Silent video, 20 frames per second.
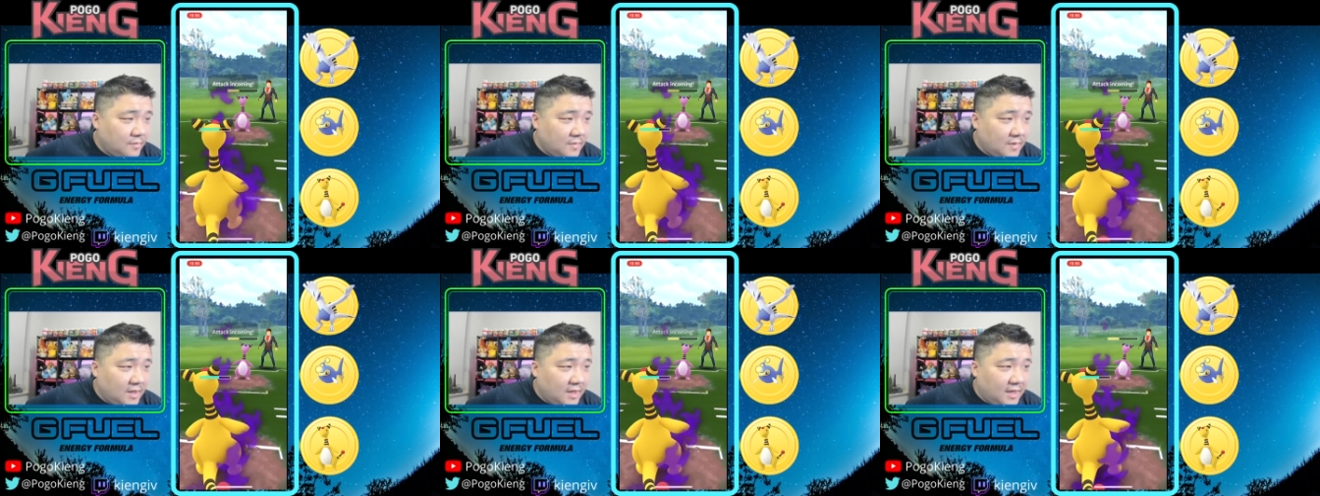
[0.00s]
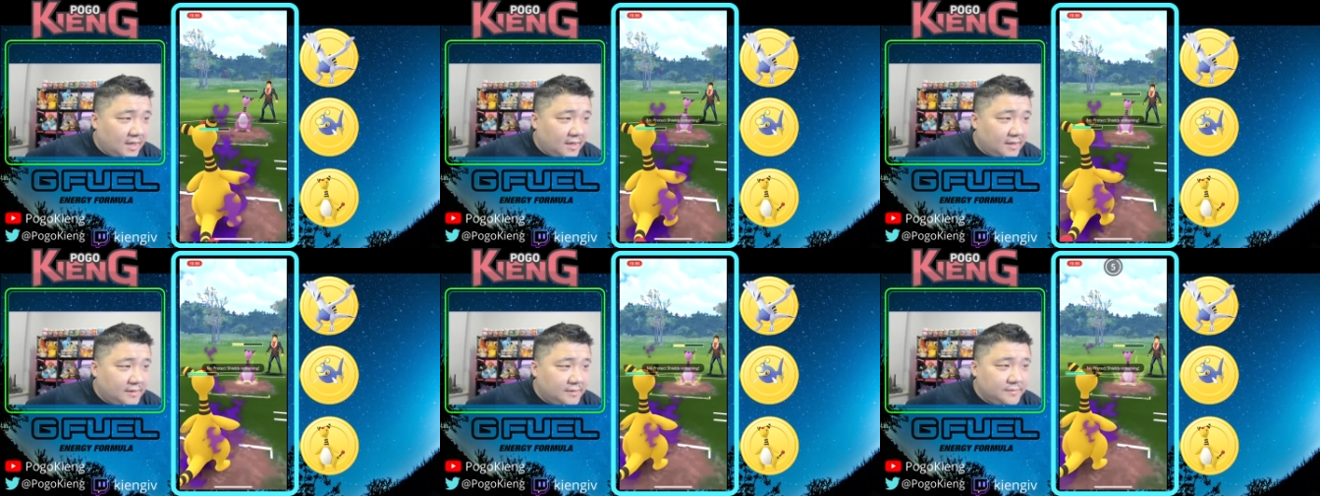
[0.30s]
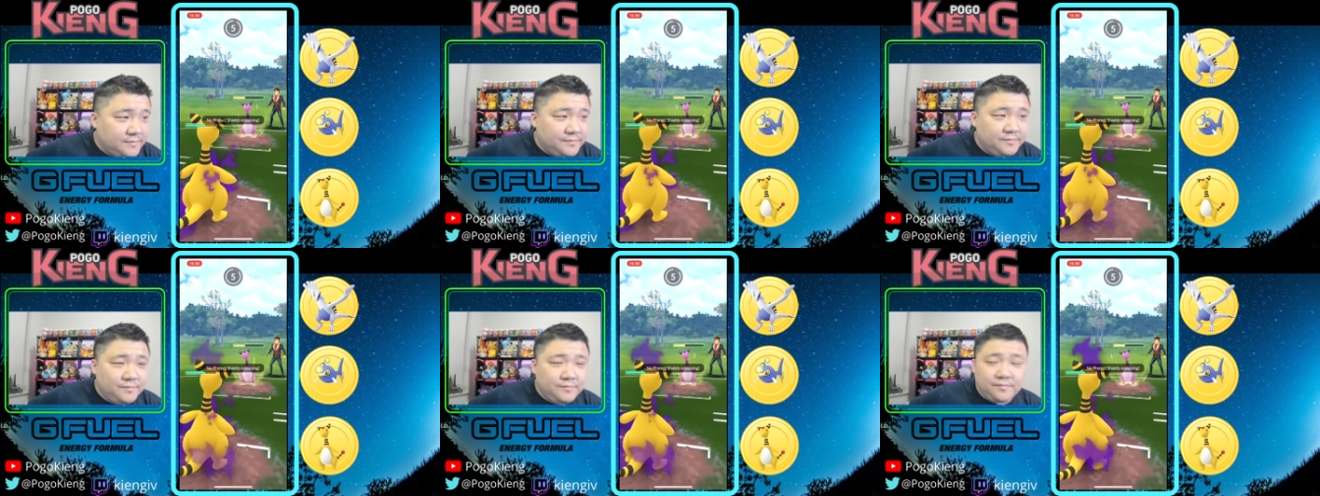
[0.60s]
Okay.
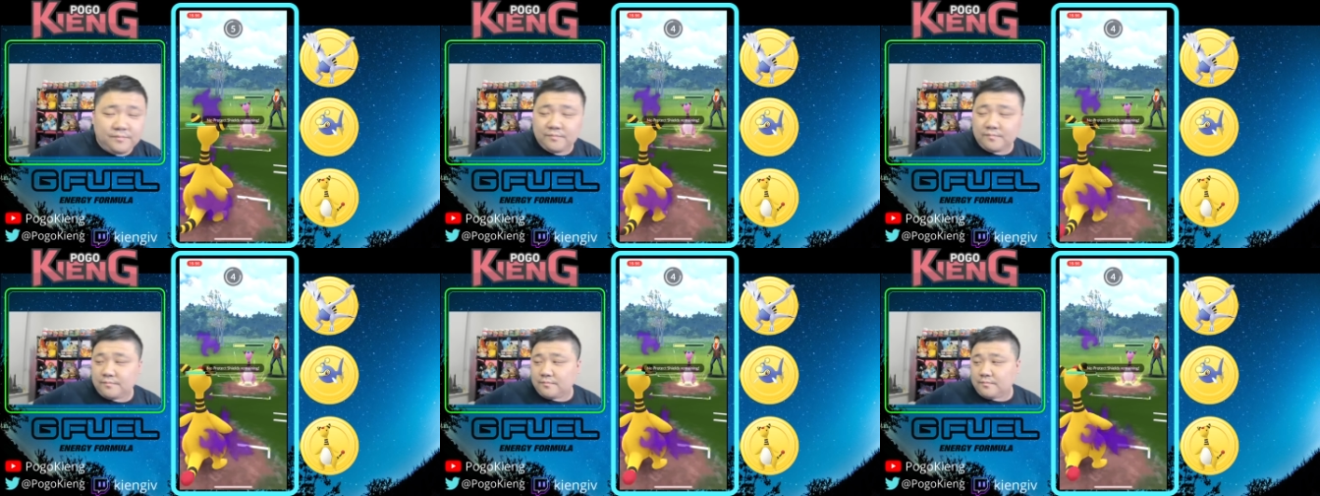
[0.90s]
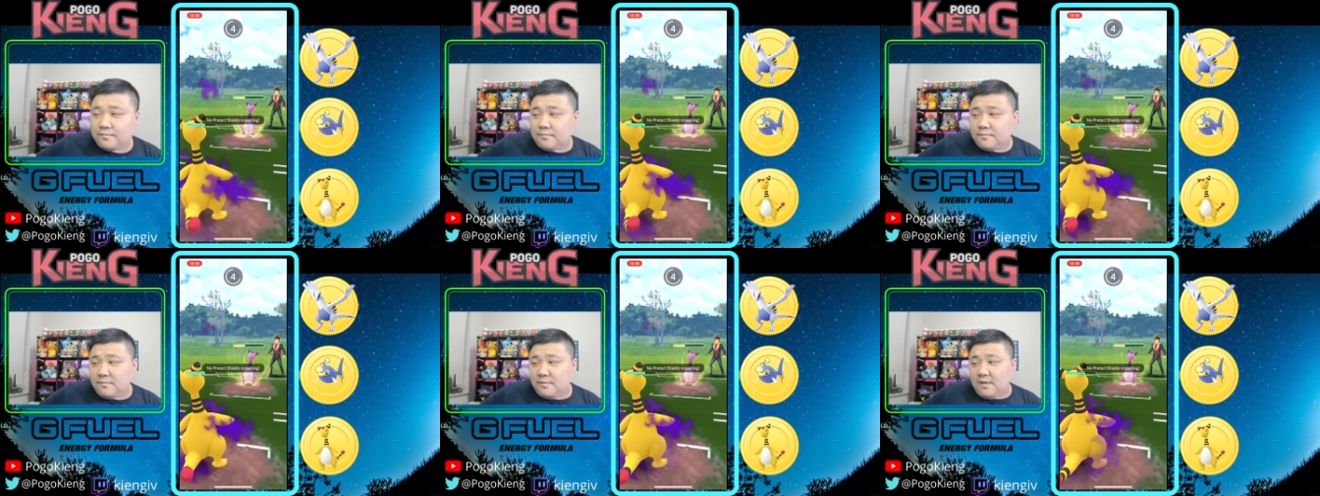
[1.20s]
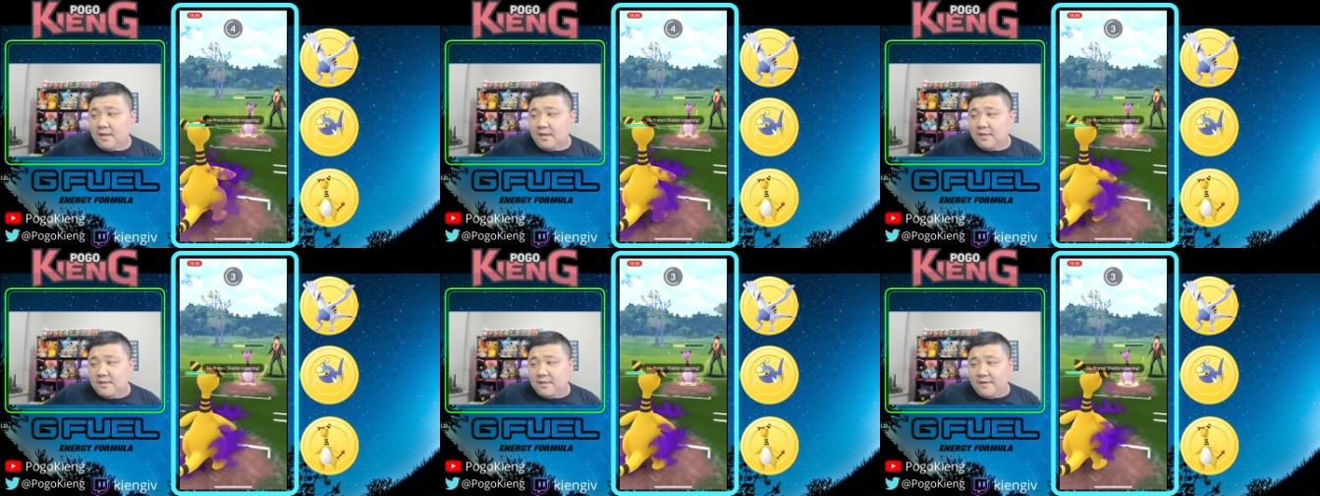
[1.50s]

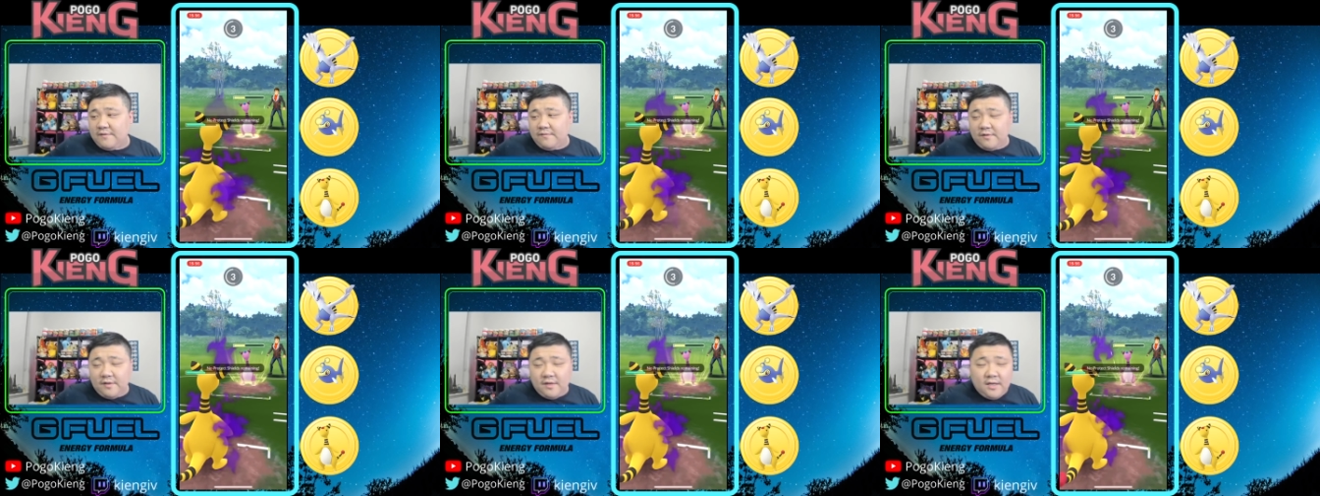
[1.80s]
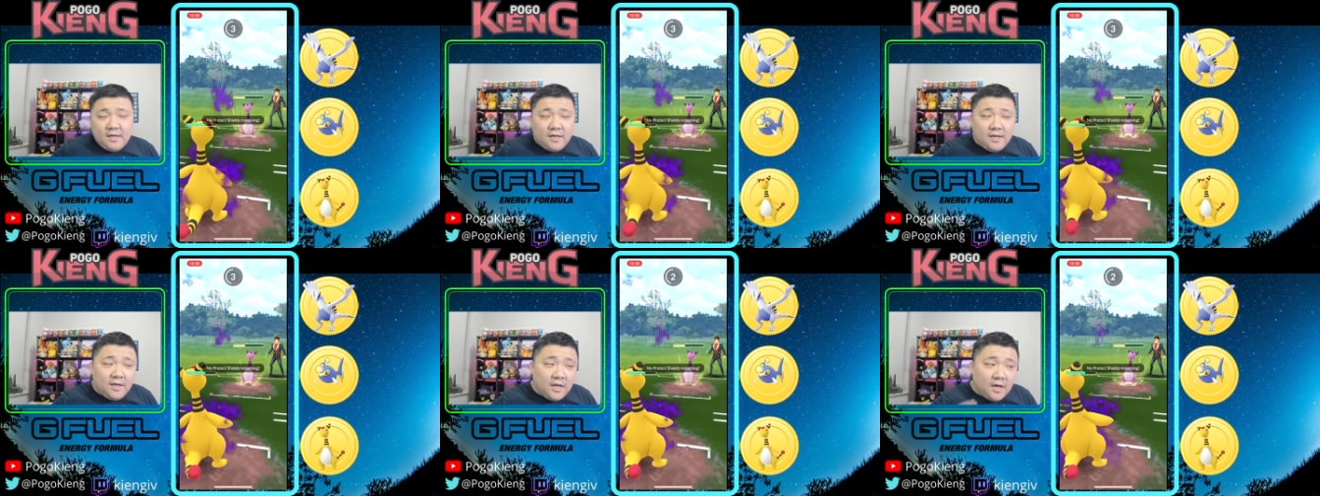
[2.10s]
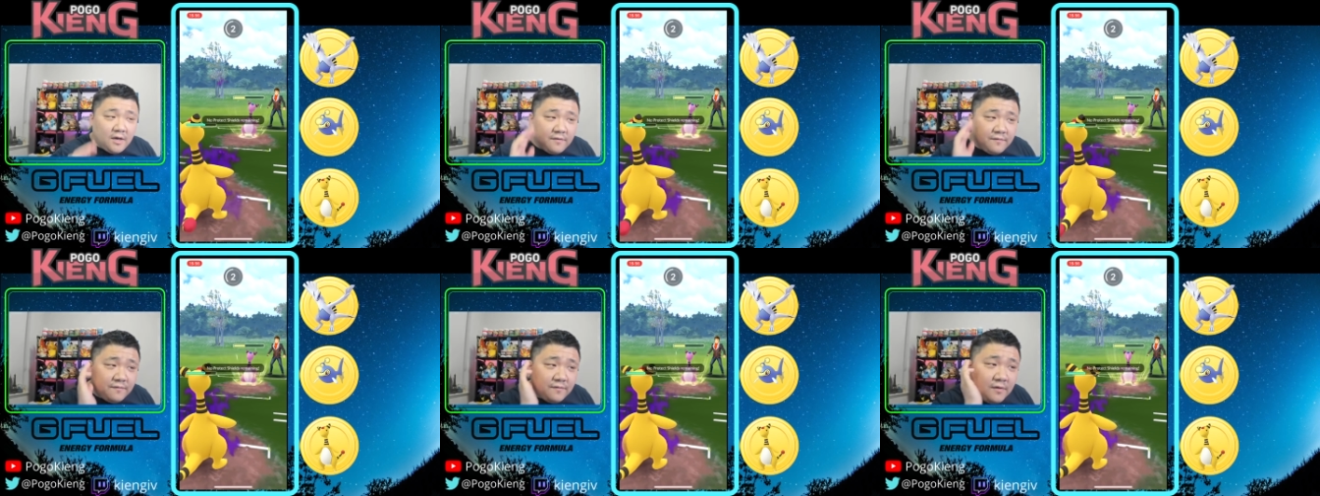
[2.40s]
Definitely
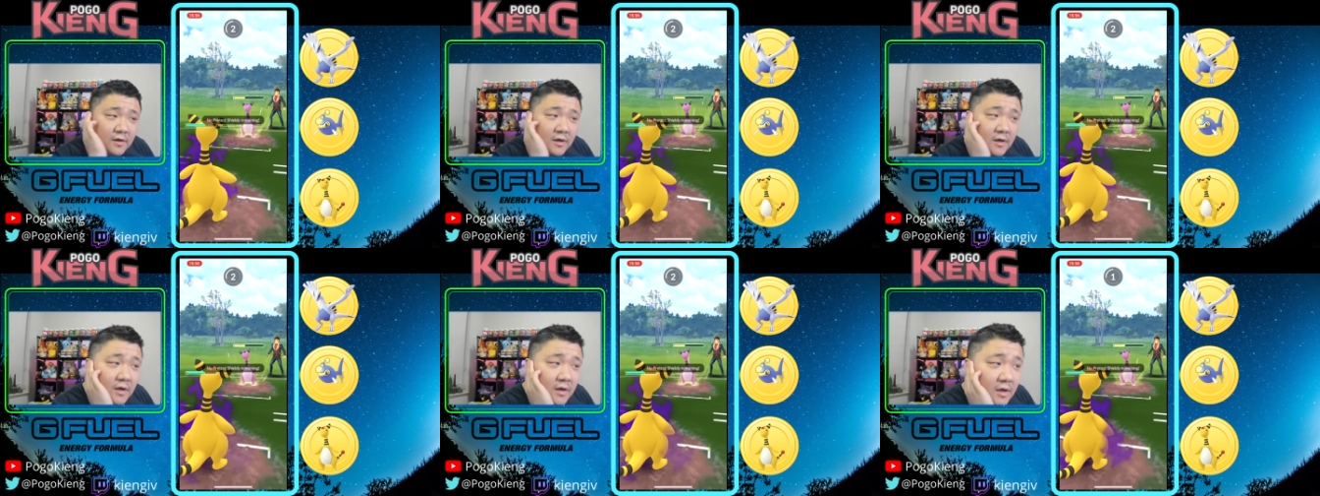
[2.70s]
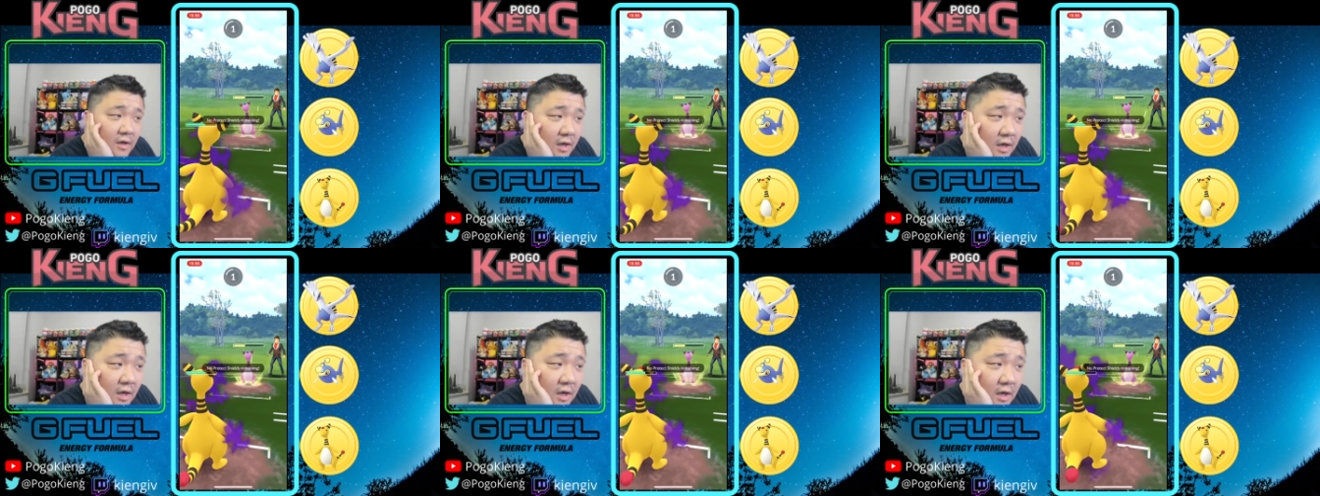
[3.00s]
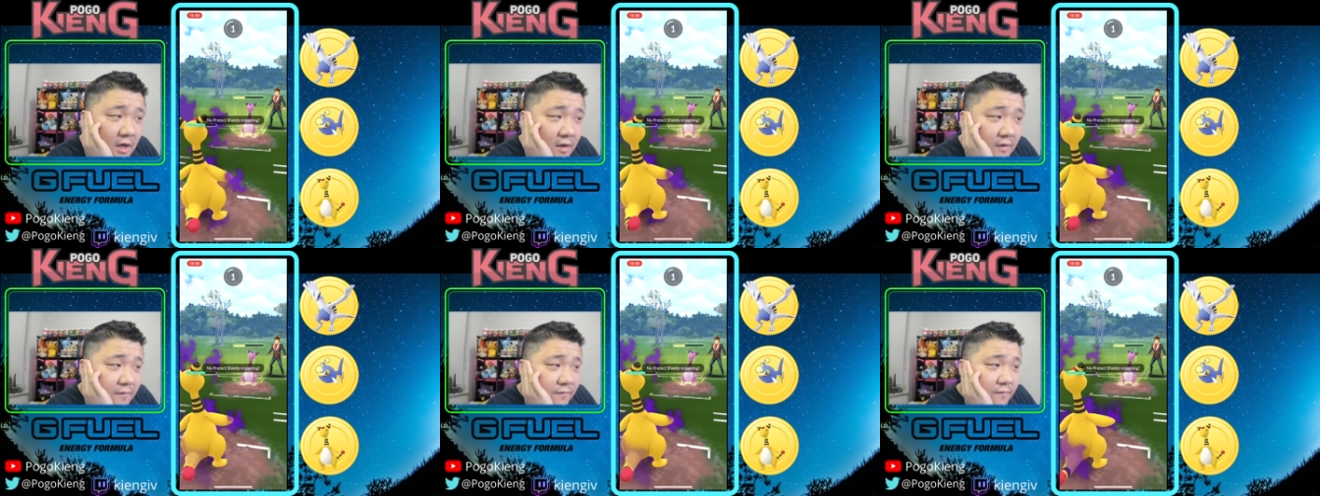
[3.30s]
enough
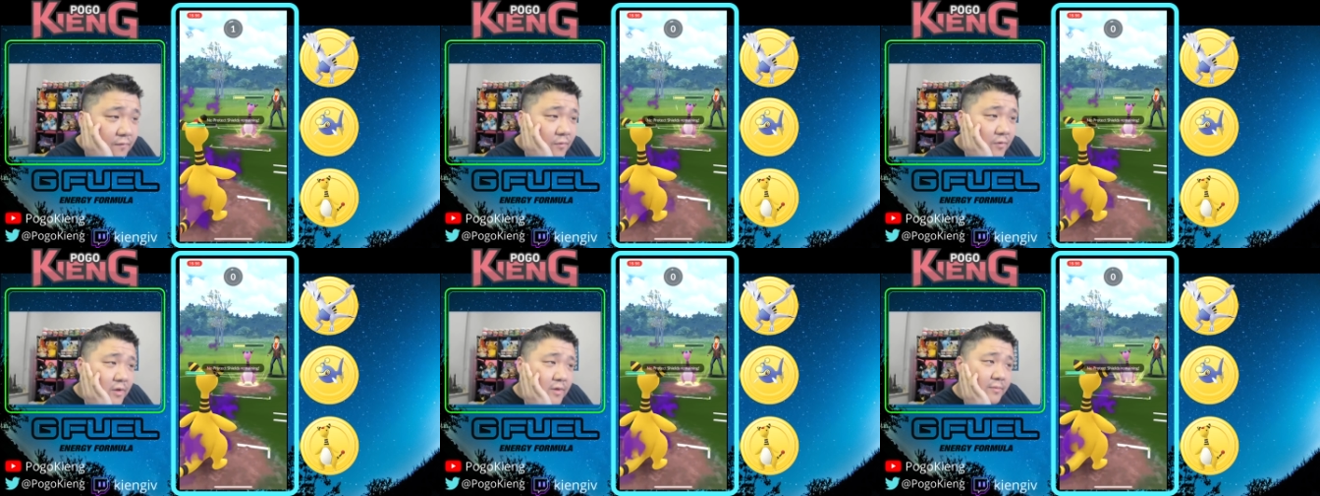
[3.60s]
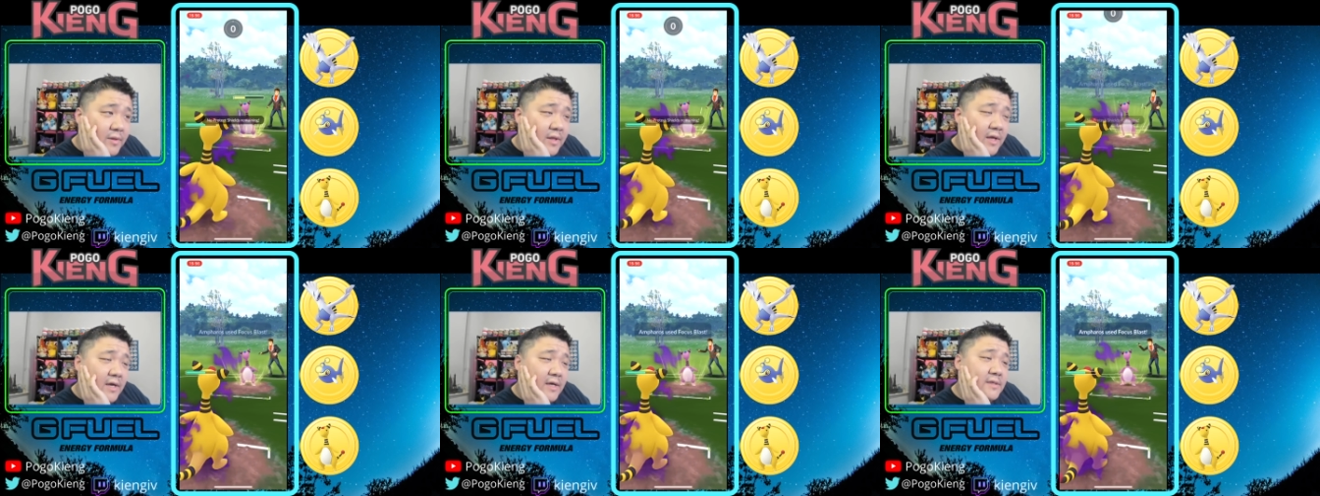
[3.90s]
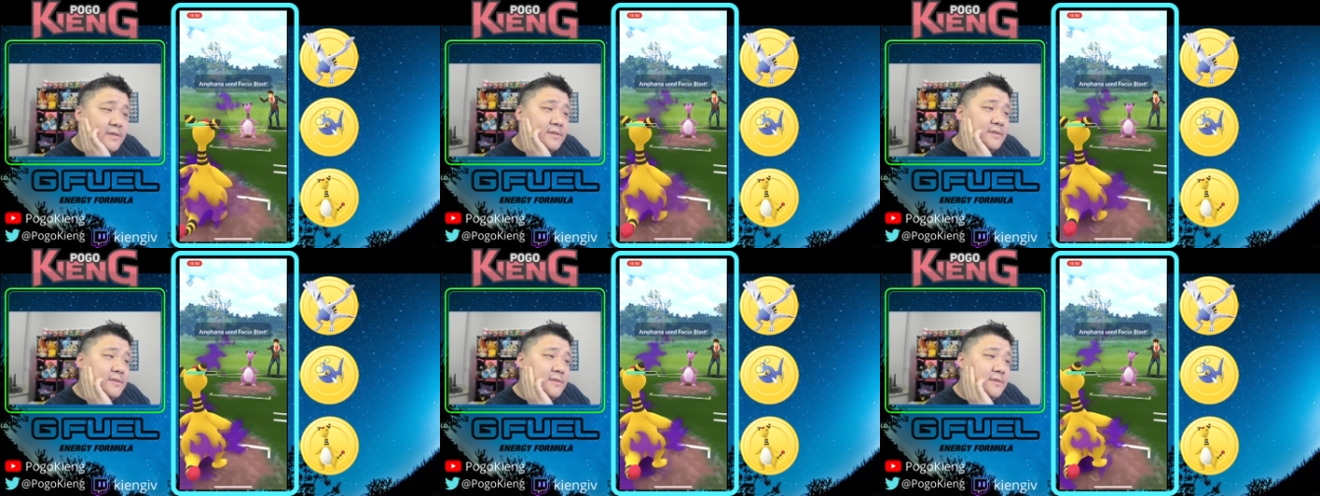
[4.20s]
uh, for the
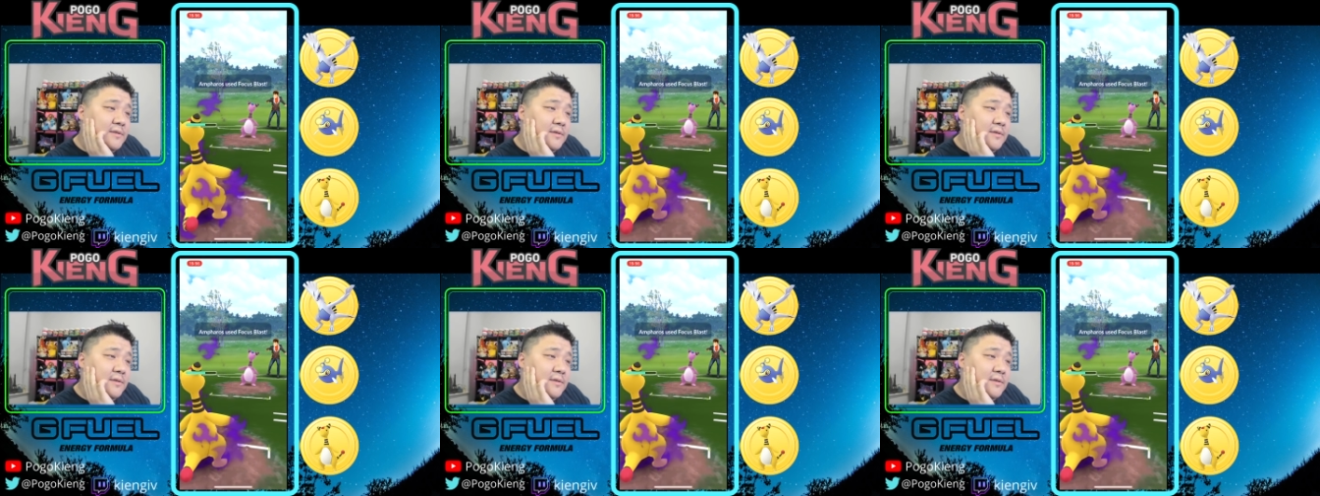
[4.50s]
Blast.